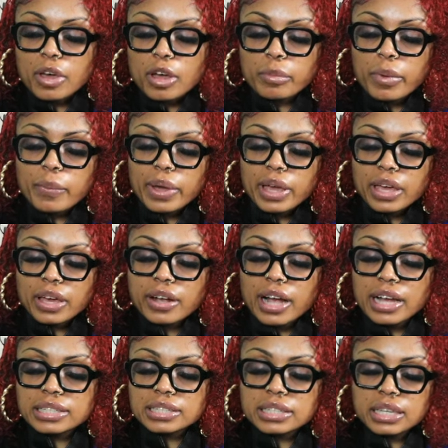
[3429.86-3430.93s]
on my way here,
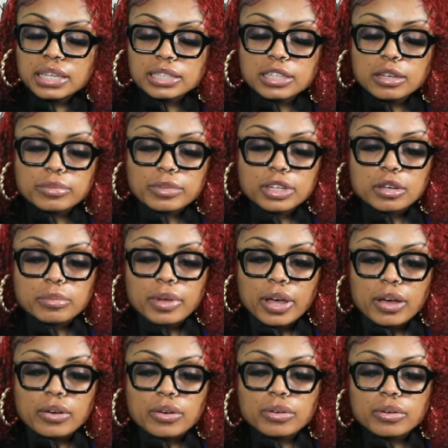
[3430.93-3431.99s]
I seen something
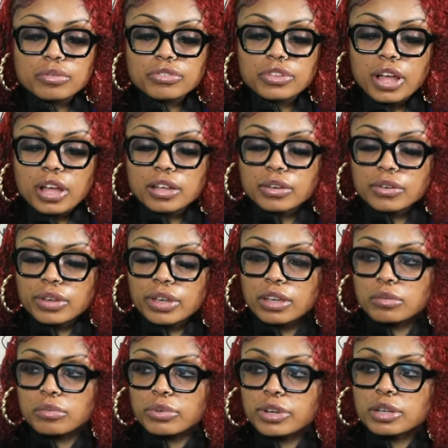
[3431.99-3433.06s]
about Flacco
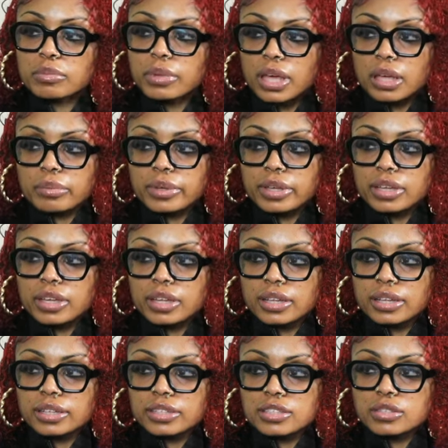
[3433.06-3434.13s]
and Bricc Baby
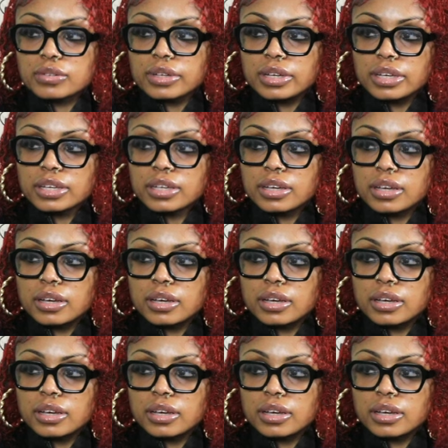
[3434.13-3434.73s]
getting into it.